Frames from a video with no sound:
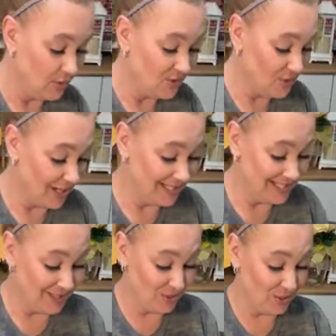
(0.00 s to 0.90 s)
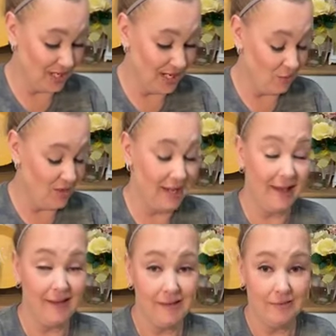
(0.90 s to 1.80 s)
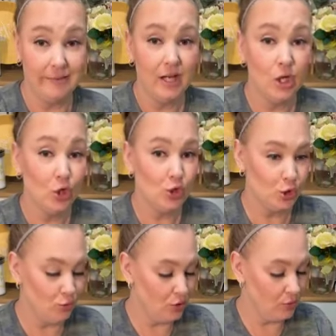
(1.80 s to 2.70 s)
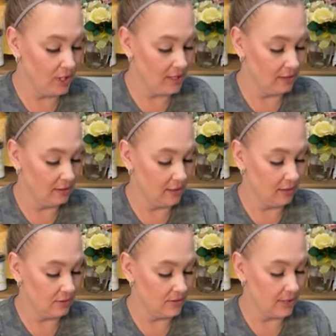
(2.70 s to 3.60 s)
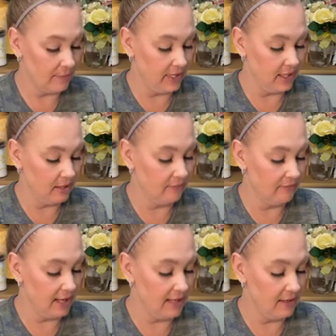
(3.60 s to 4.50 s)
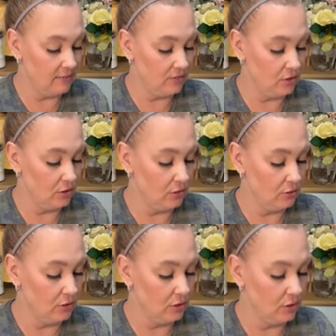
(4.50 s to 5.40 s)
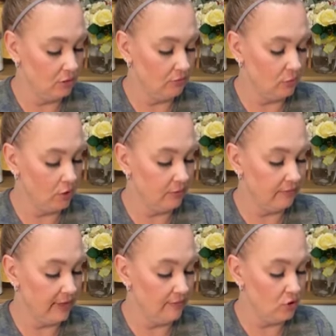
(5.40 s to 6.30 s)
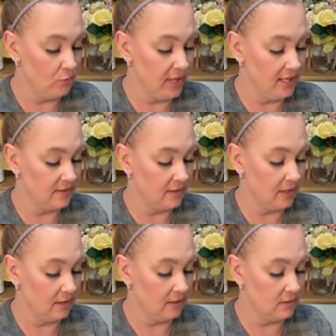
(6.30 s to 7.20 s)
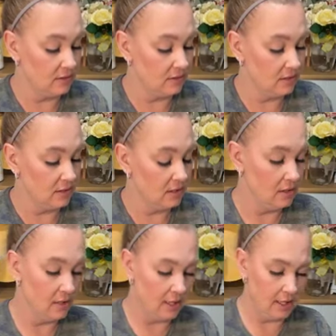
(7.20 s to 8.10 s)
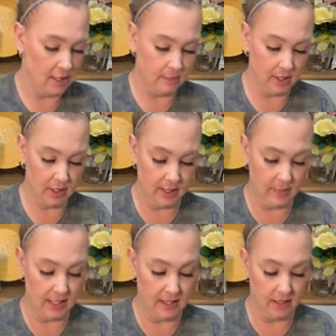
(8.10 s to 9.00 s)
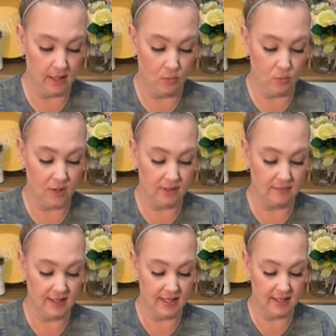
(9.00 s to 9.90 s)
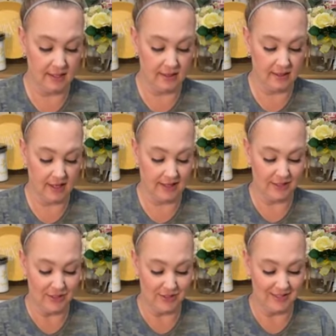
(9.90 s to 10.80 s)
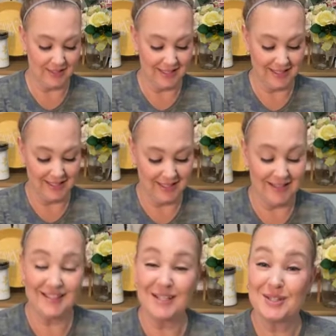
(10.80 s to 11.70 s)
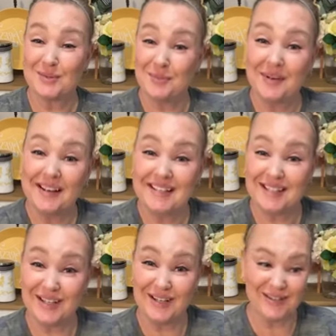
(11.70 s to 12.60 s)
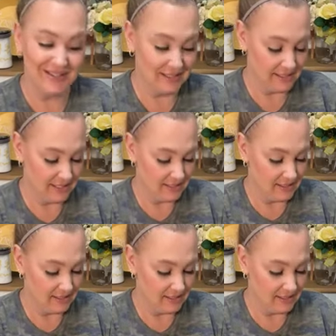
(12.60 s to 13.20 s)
And I told you guys yesterday we have 2 new ink colors coming, 4 or 5 new paste colors coming, and one of the ink colors is espresso.